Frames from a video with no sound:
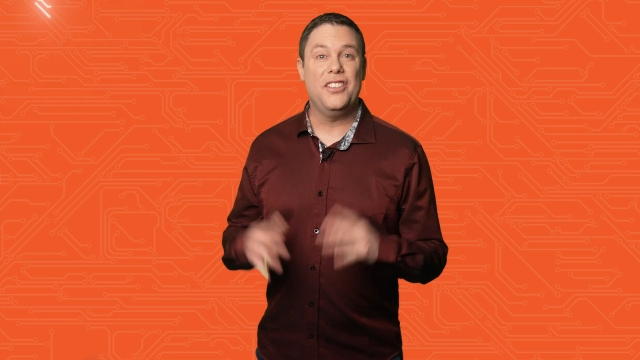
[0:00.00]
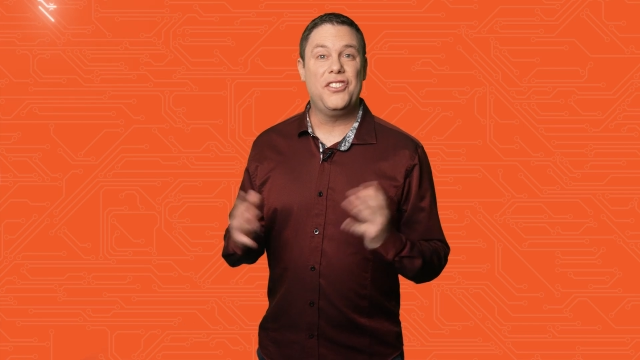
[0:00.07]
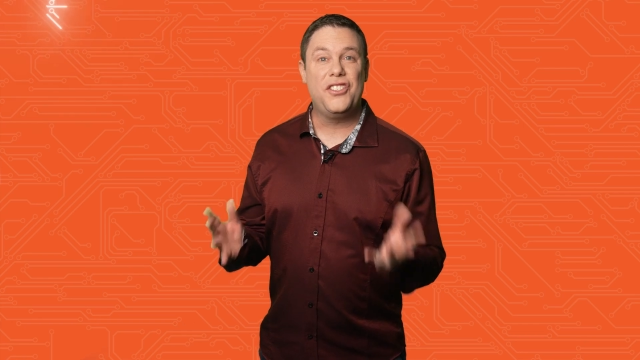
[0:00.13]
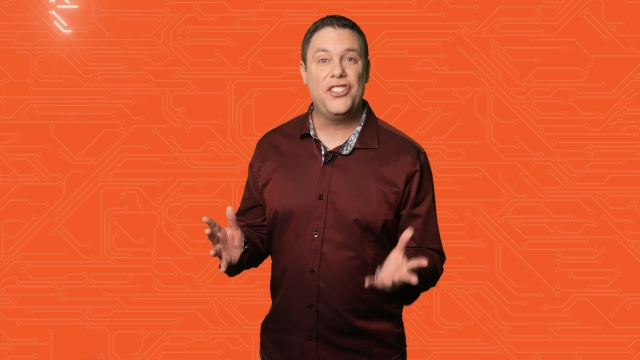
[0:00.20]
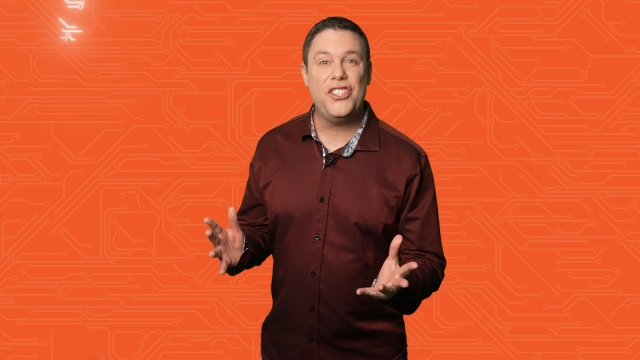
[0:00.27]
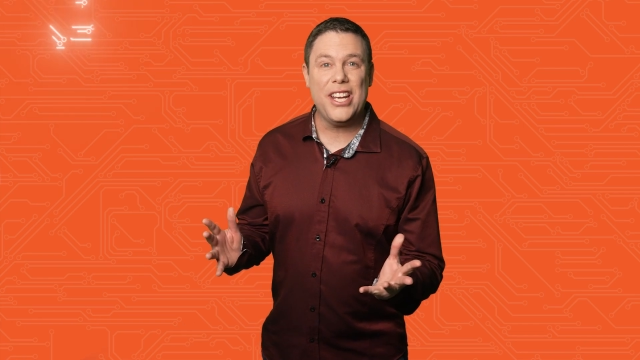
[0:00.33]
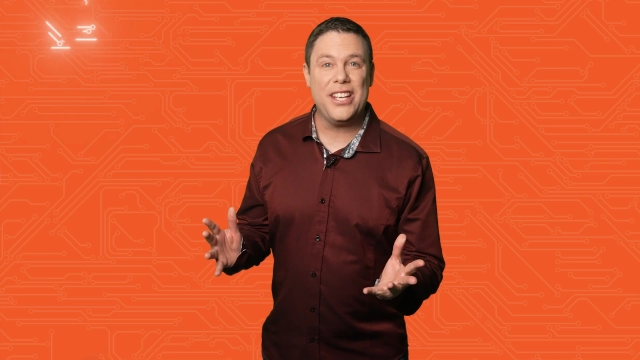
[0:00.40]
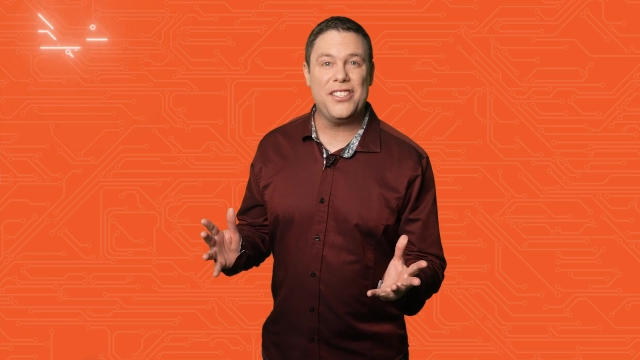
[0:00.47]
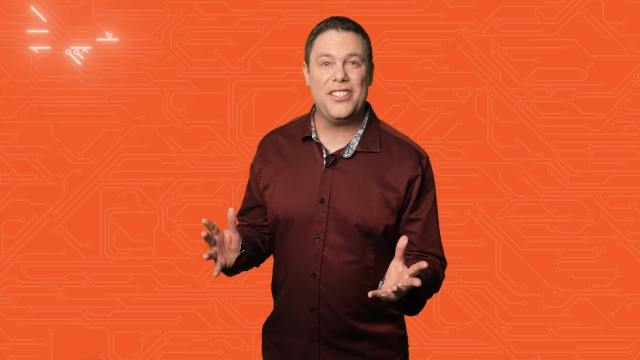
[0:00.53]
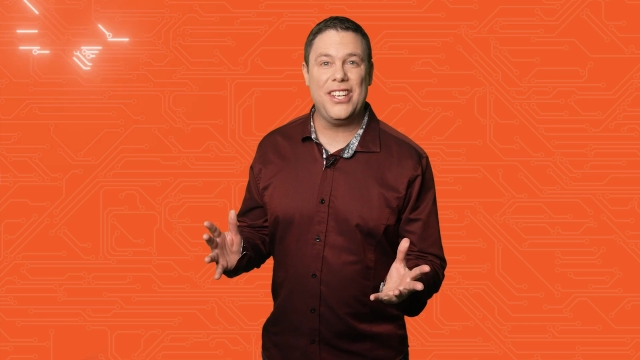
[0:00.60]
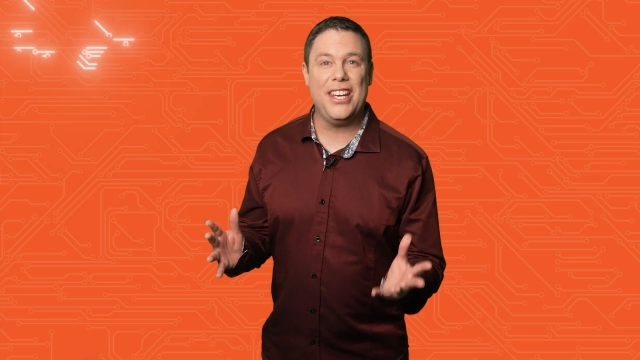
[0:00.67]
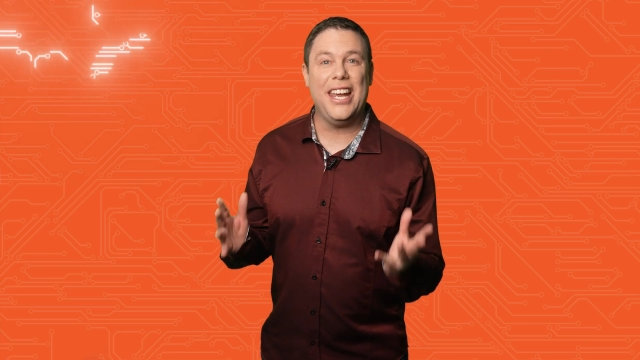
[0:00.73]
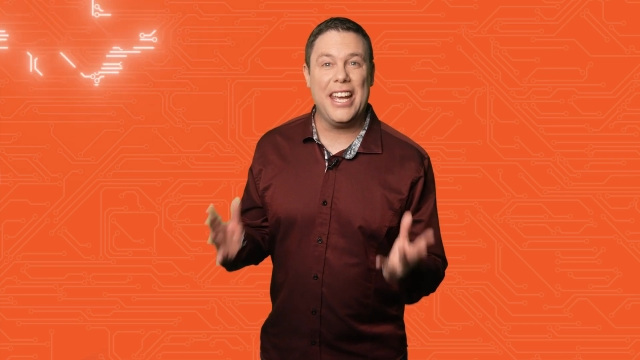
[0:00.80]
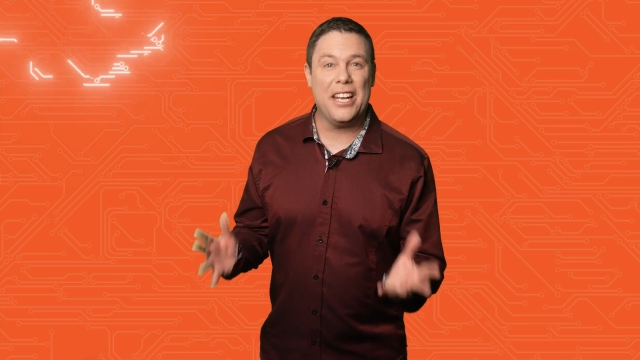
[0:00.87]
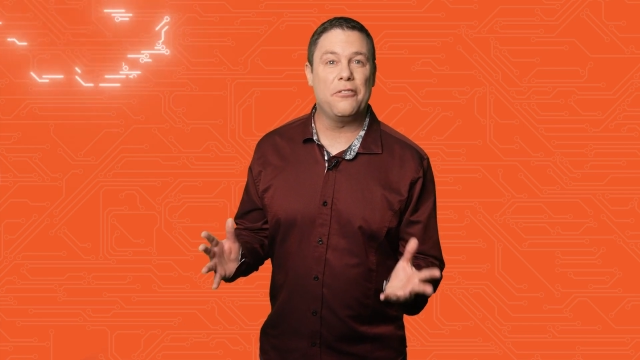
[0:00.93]
Is Gen
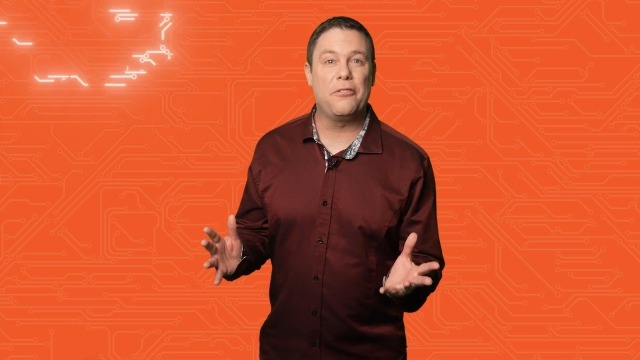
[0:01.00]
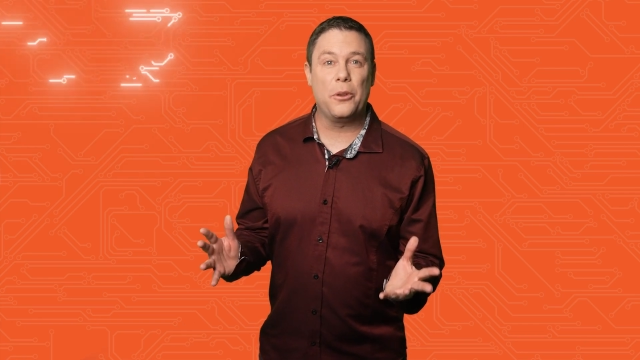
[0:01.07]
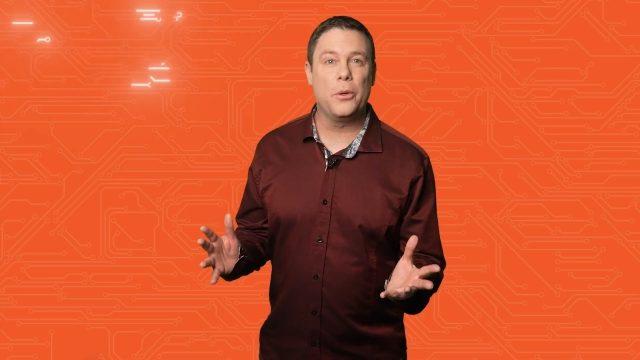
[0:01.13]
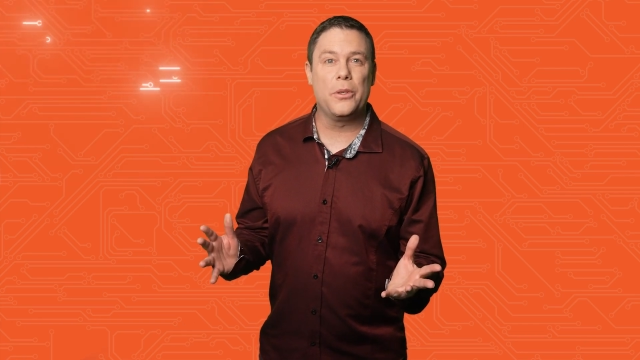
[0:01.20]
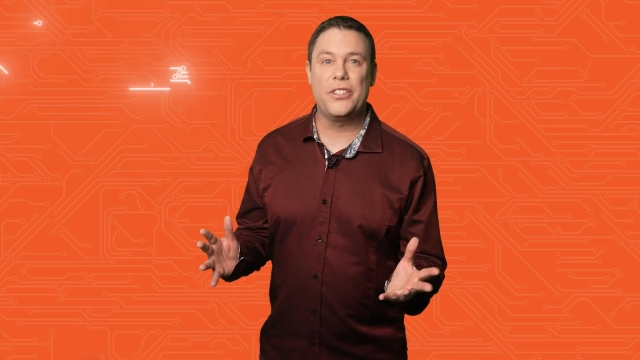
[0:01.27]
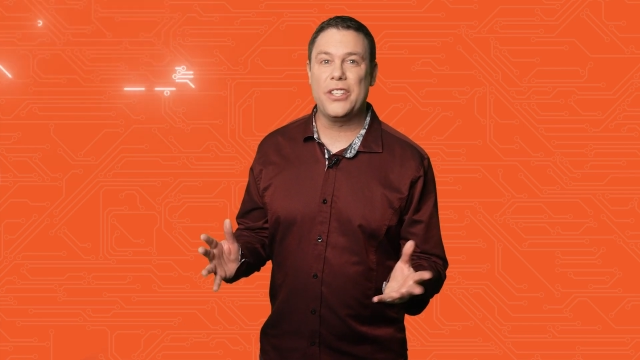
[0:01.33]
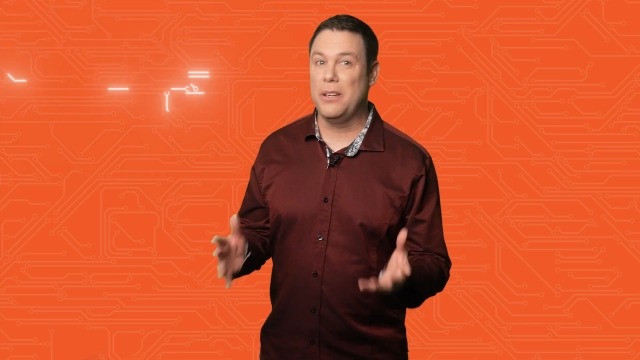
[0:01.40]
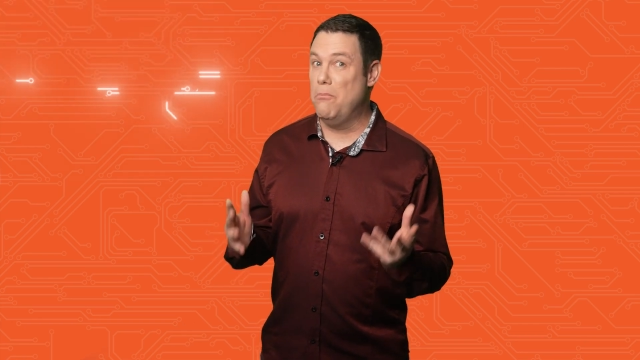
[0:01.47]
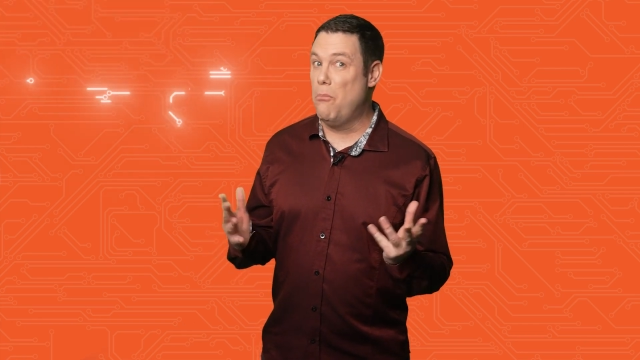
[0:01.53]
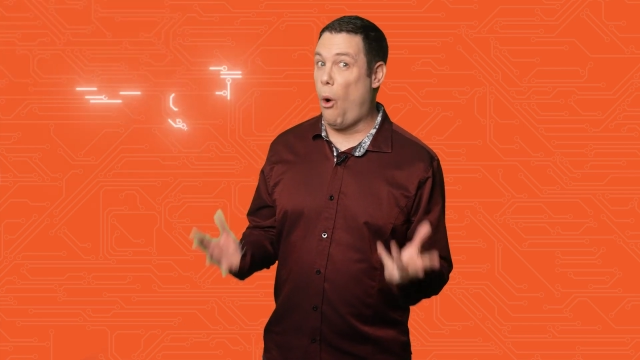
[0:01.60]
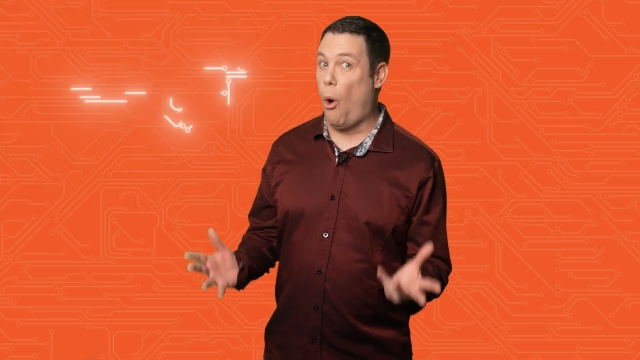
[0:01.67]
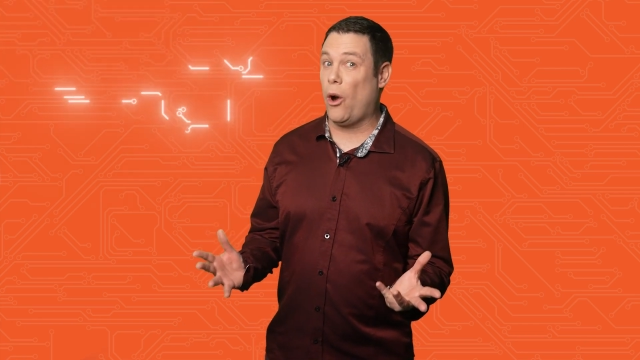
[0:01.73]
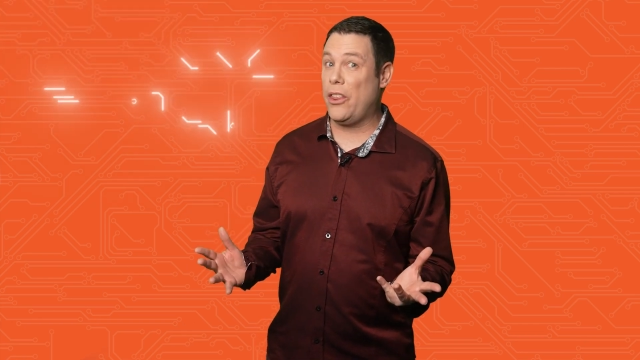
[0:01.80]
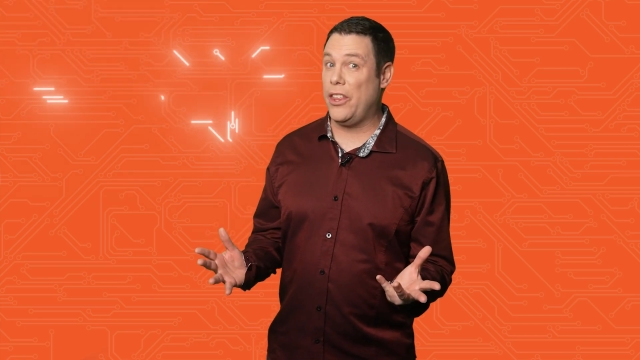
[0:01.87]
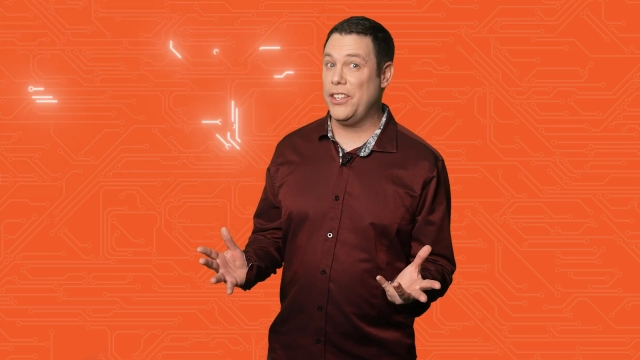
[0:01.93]
Z influencing
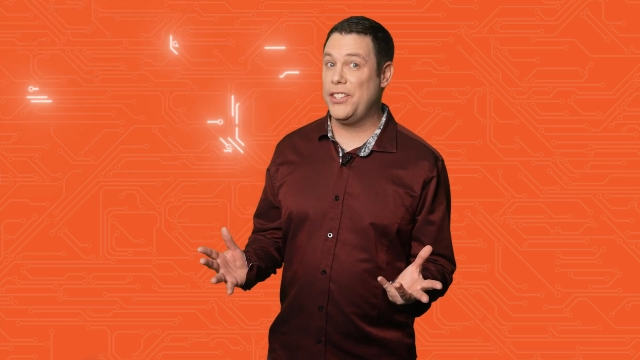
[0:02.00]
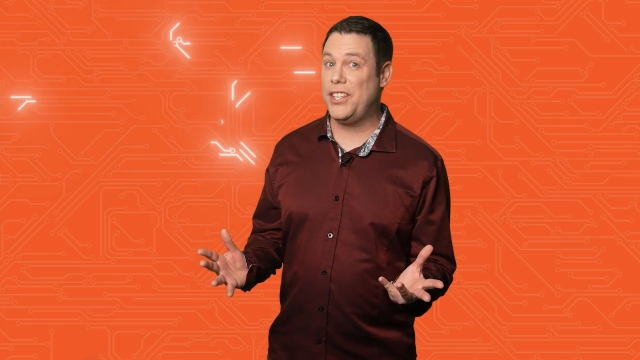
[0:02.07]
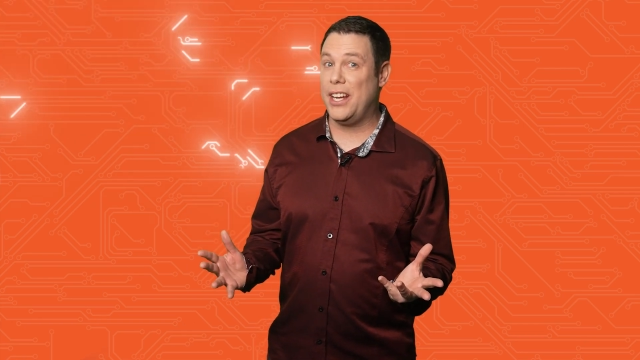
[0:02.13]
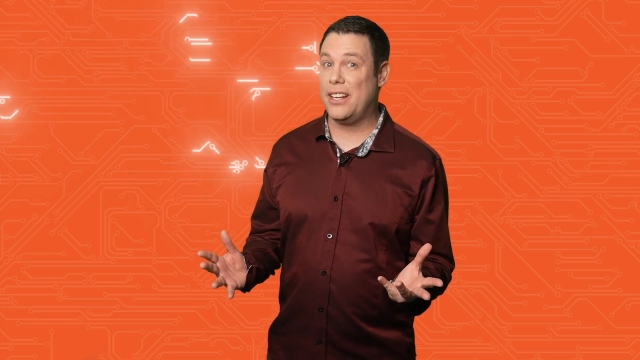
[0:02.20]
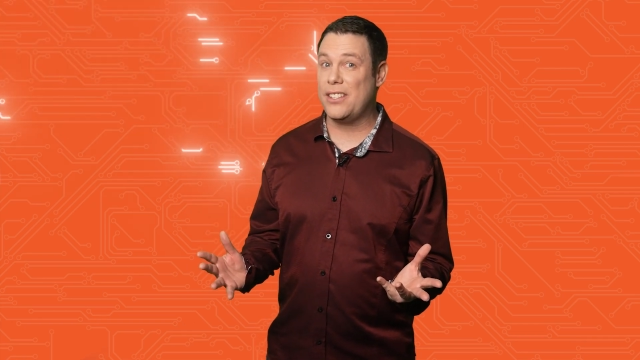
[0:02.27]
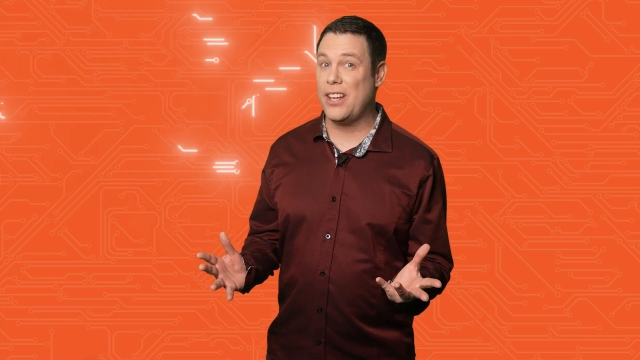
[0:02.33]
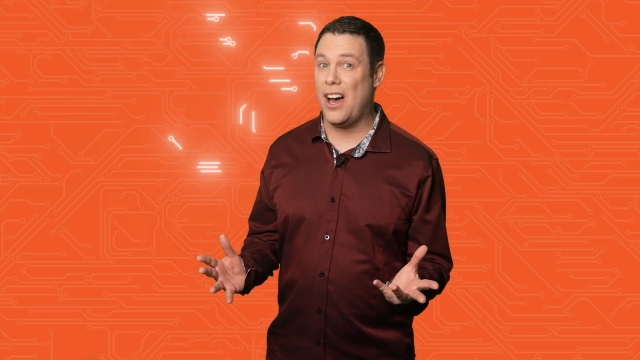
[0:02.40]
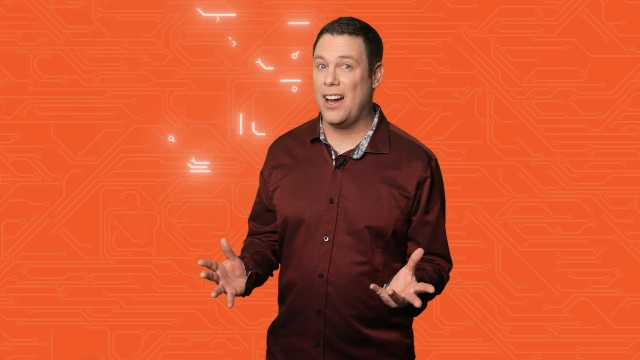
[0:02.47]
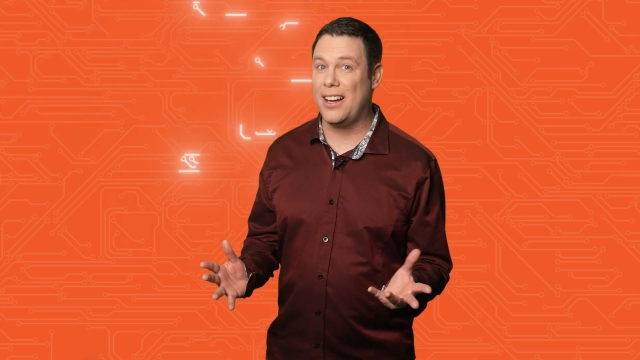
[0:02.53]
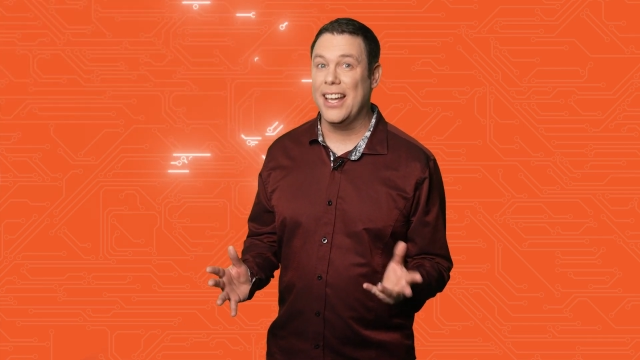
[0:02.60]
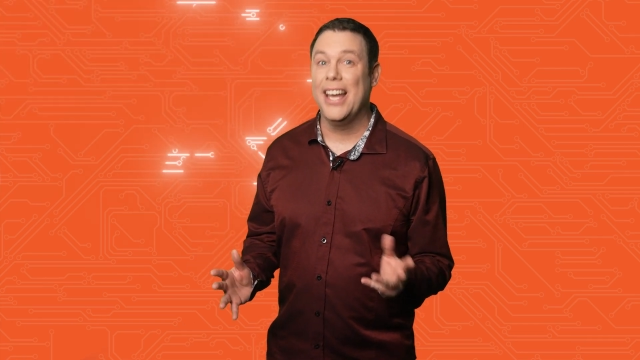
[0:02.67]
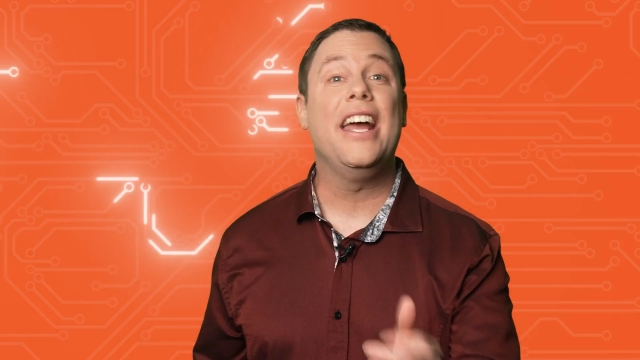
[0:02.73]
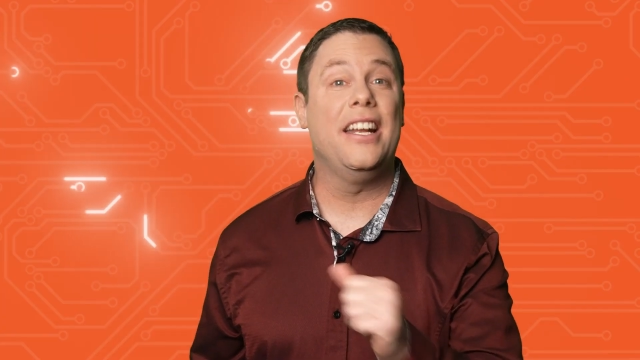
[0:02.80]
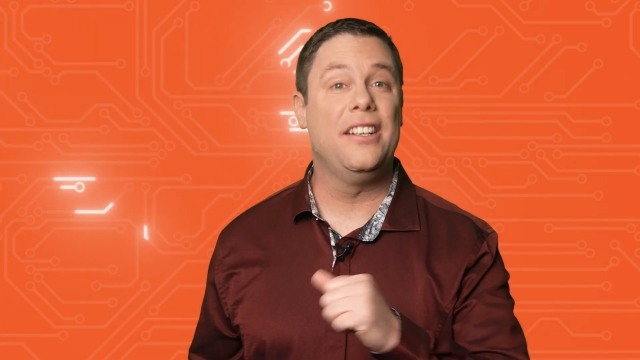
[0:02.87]
more than TikTok?